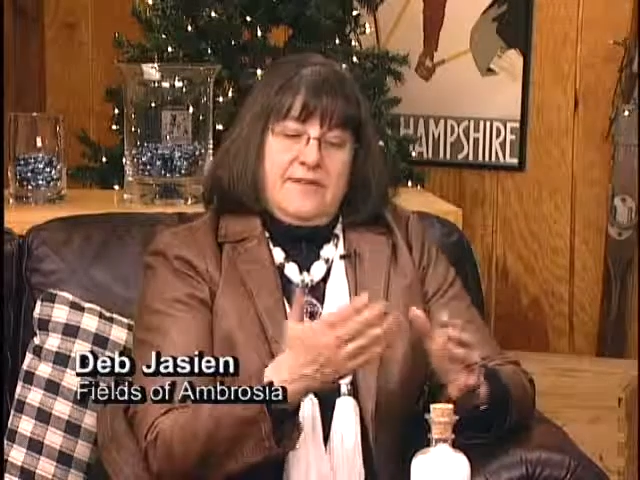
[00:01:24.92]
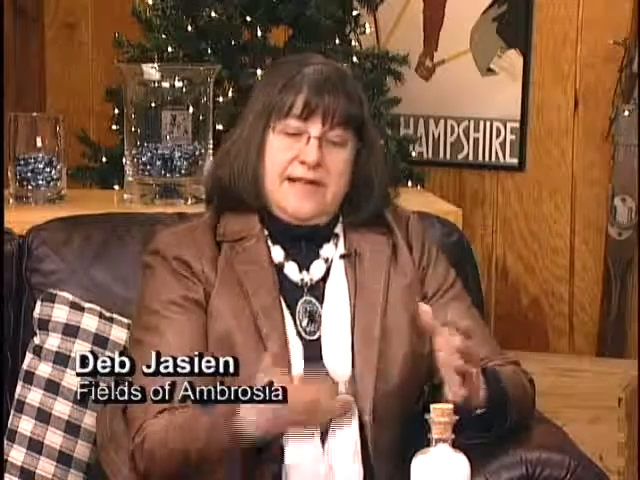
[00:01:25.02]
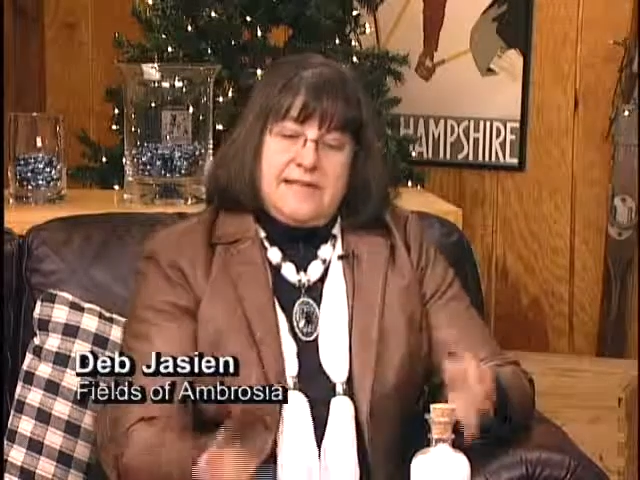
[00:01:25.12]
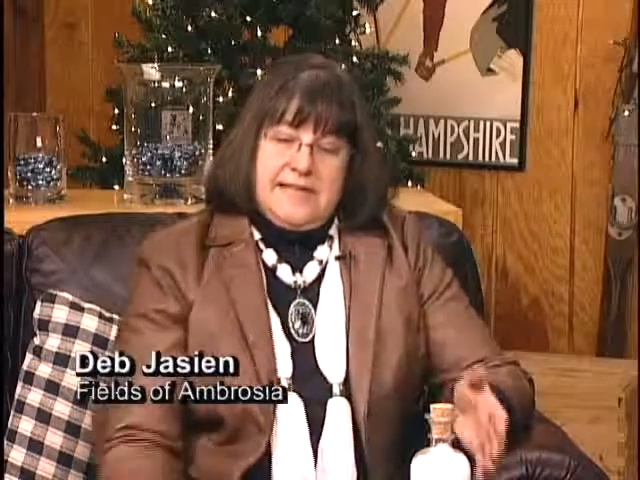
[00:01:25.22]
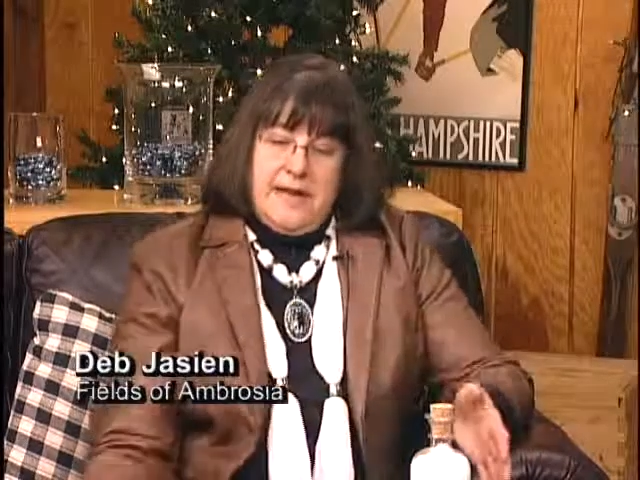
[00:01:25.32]
of
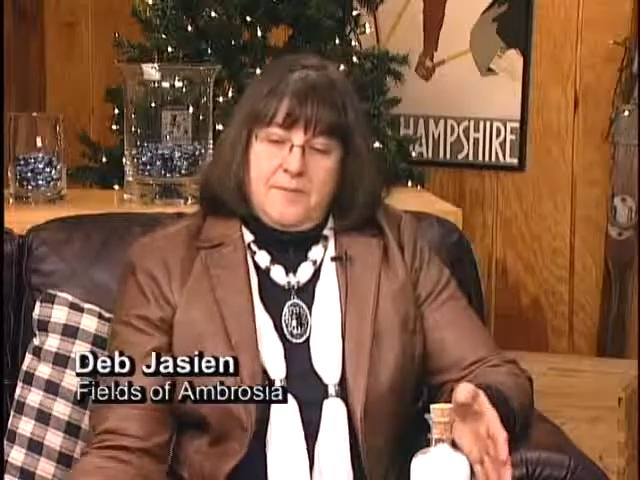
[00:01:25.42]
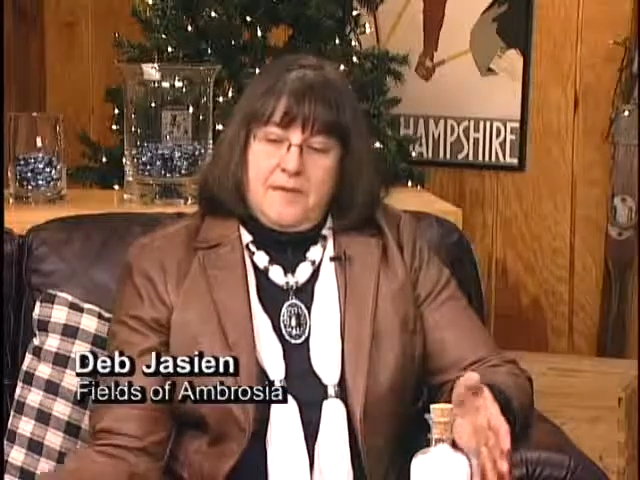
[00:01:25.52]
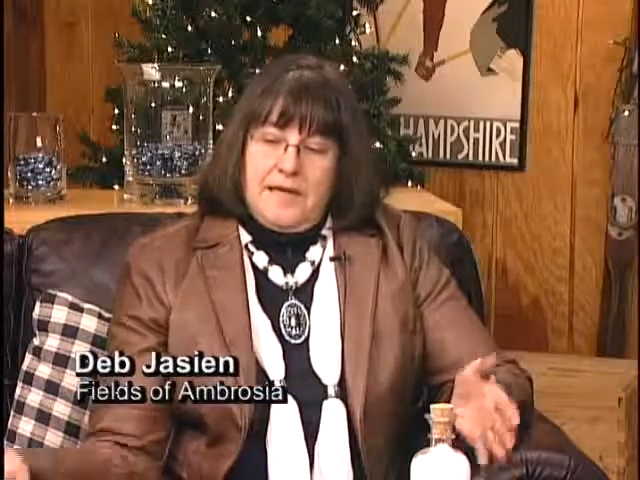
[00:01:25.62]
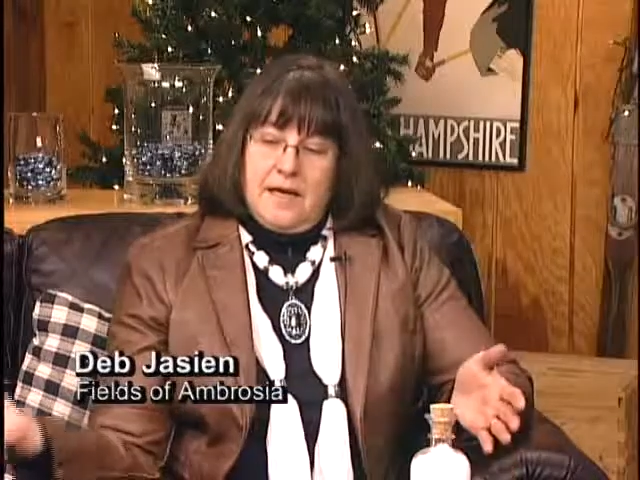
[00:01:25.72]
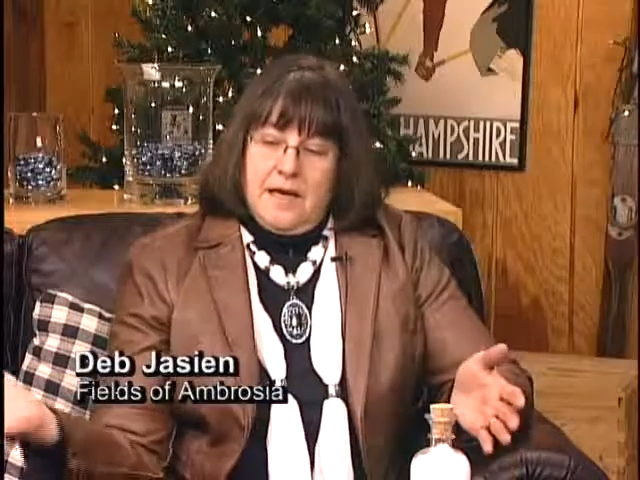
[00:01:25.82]
like a
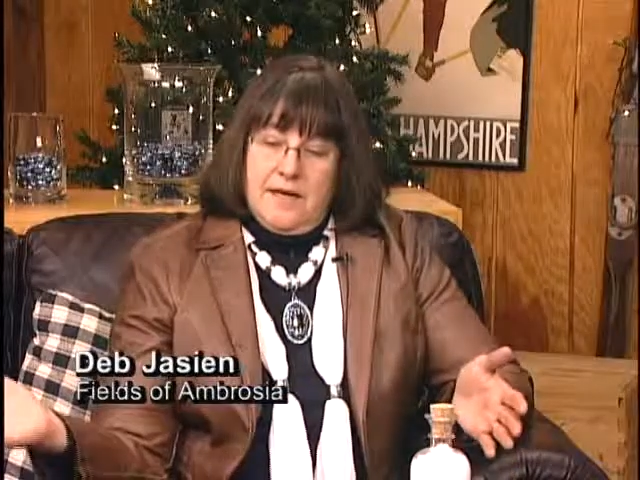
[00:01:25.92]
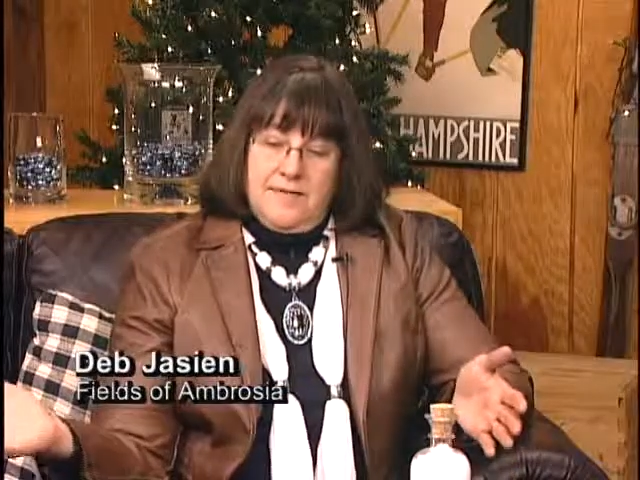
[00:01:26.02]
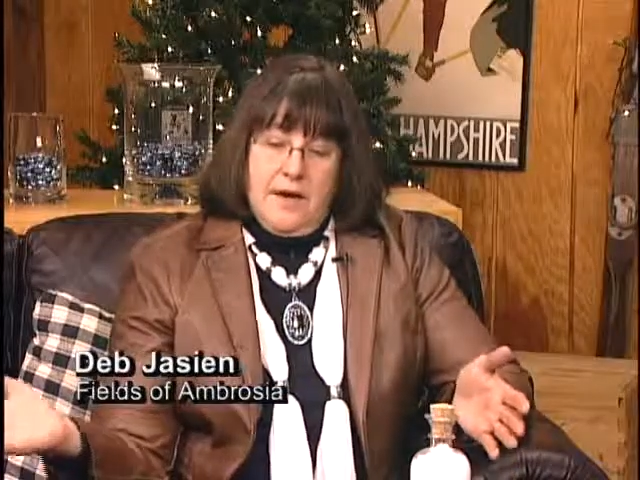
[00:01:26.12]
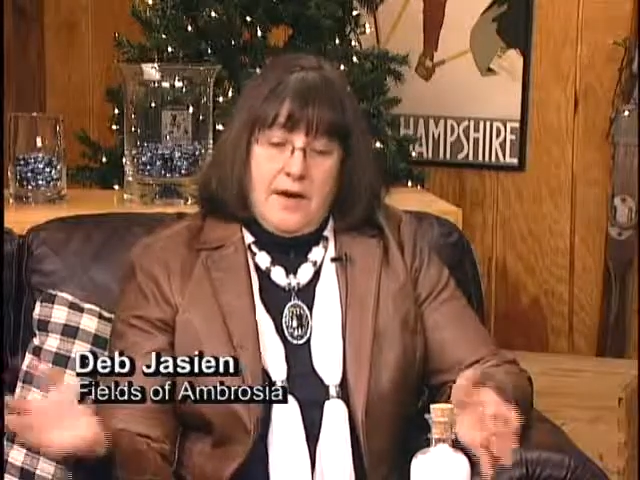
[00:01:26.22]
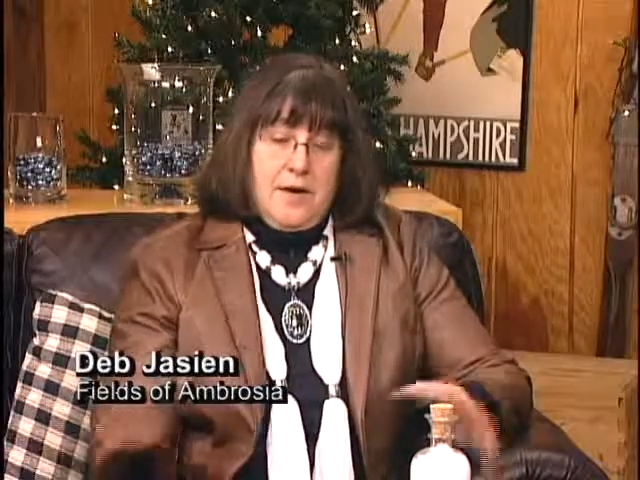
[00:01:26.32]
sampling
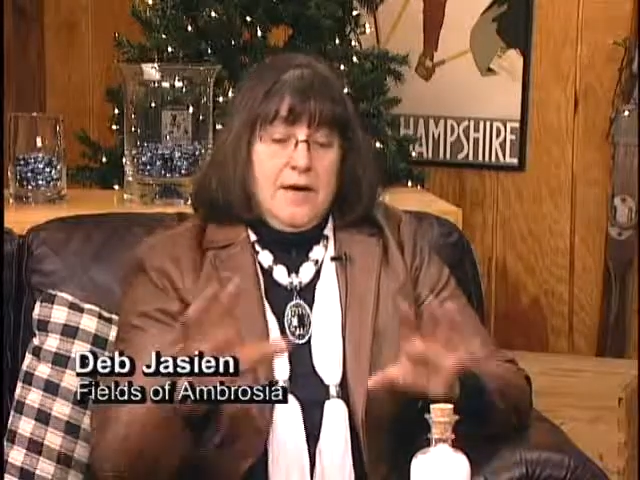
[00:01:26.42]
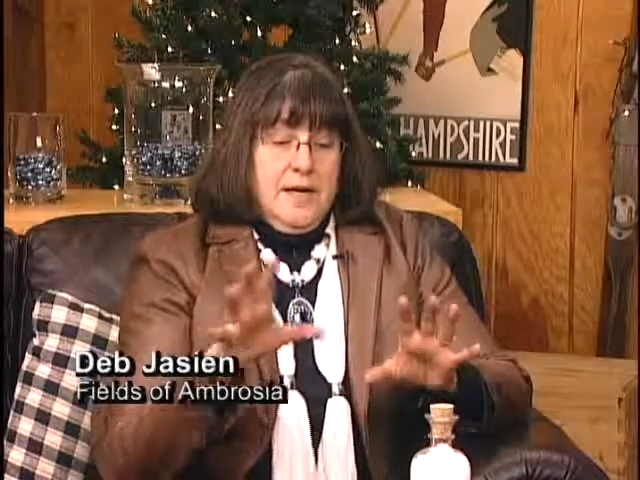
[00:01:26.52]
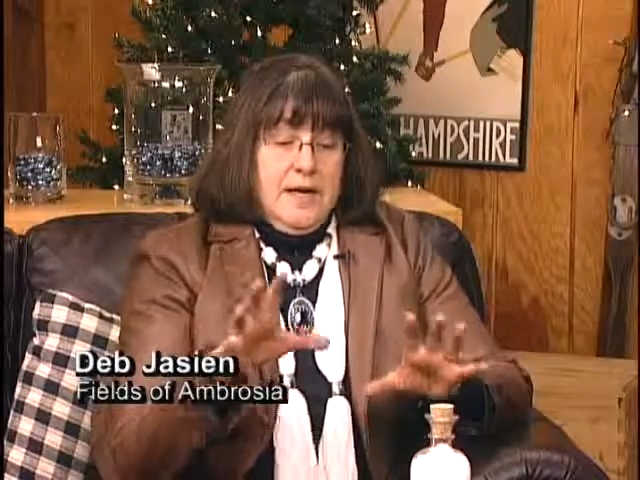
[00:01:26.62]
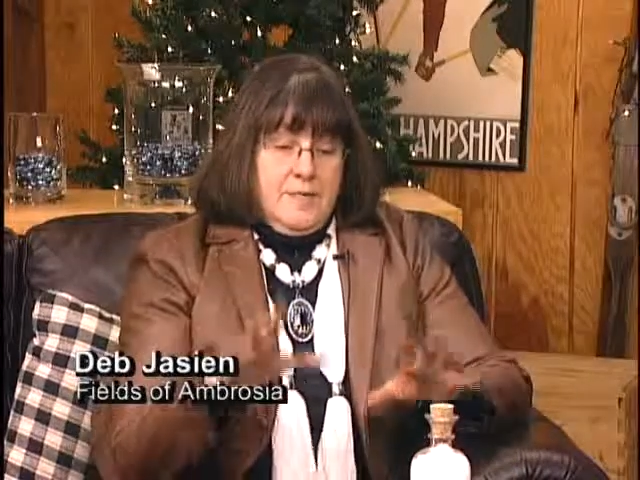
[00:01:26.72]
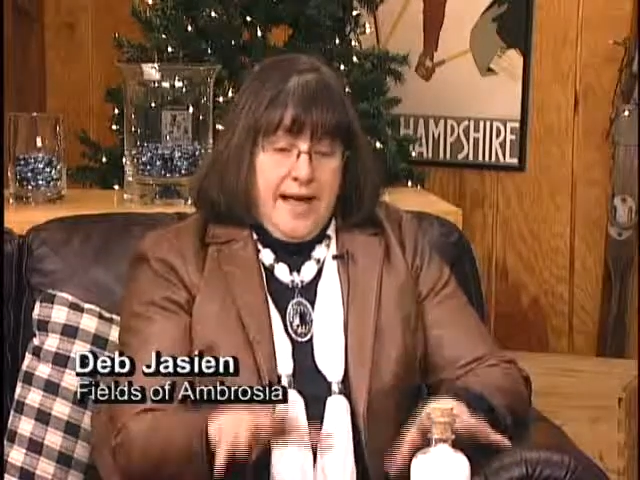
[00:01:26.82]
of our
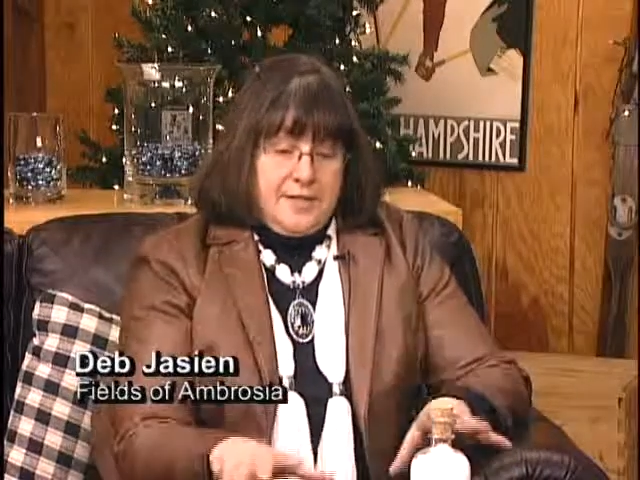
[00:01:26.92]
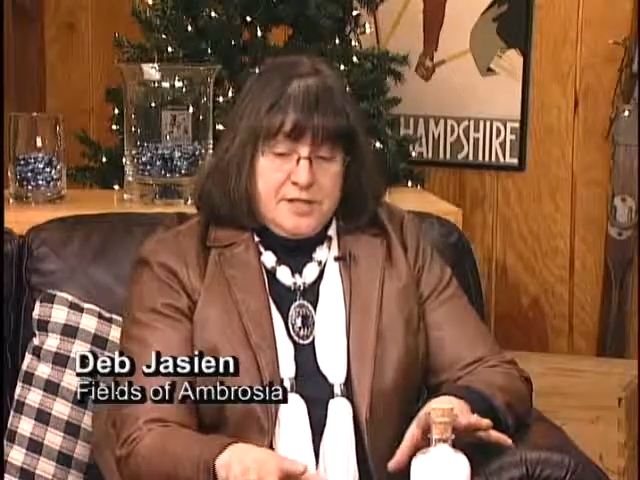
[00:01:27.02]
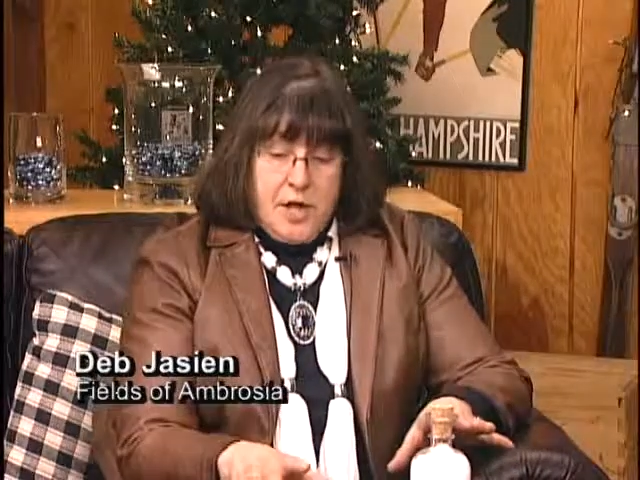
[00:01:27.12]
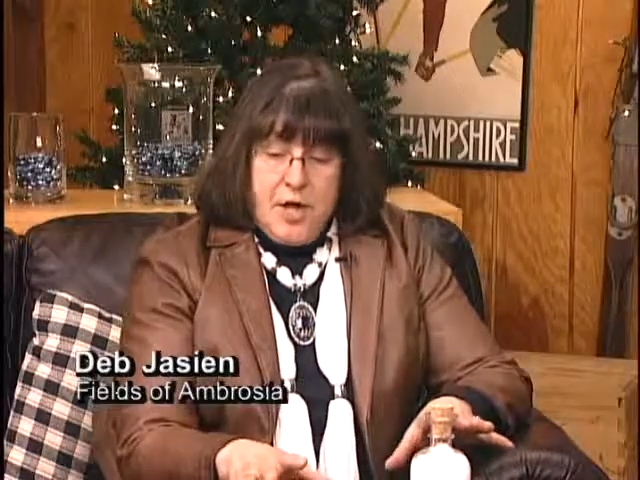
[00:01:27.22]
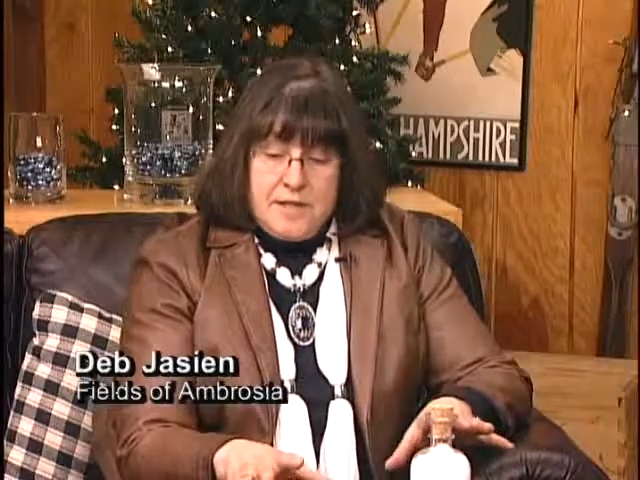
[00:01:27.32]
bath
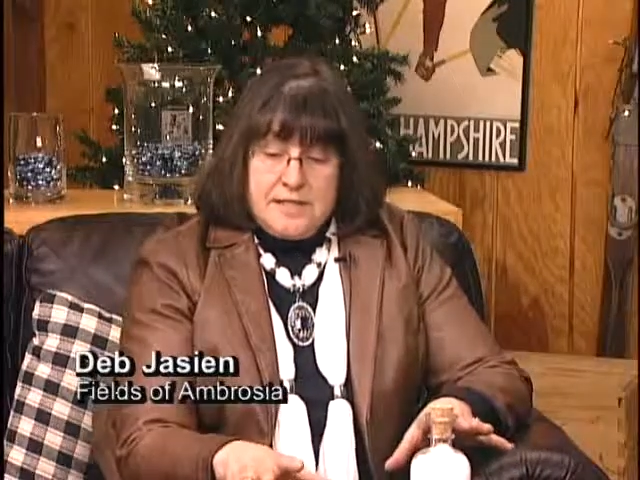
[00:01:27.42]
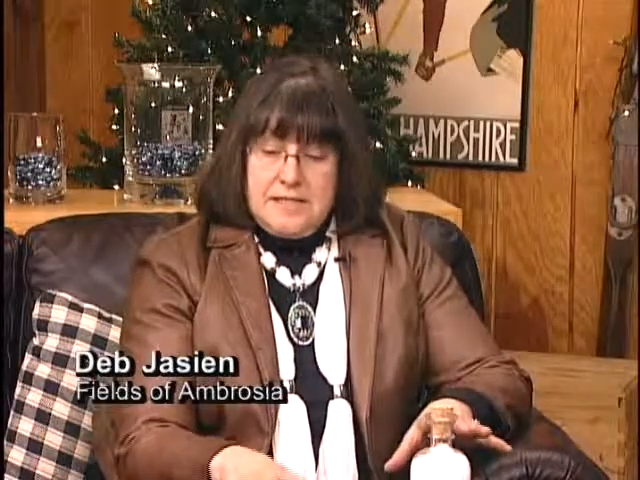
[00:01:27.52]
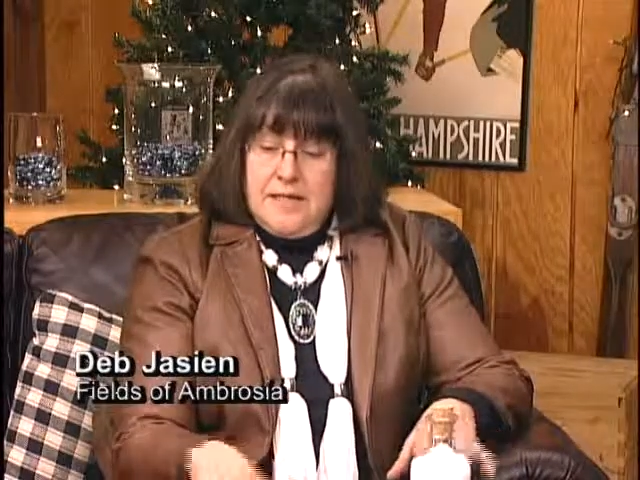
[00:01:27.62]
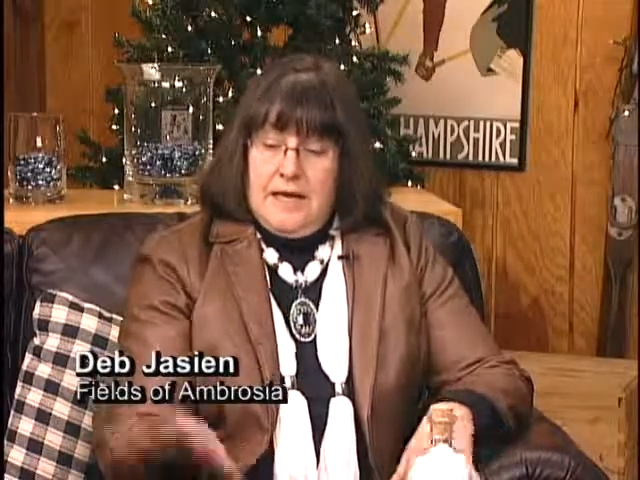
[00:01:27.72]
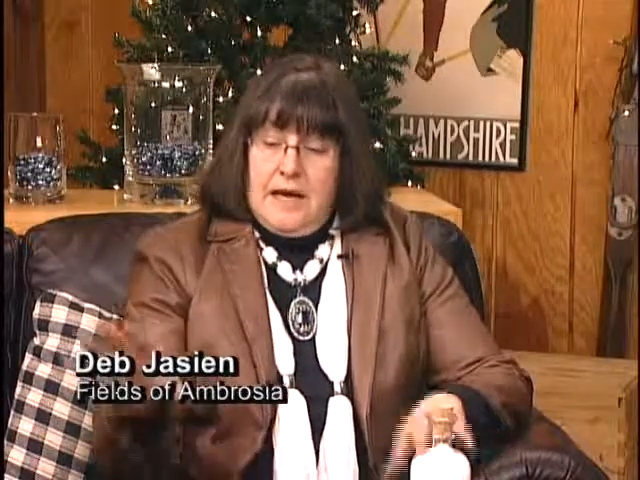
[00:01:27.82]
salts,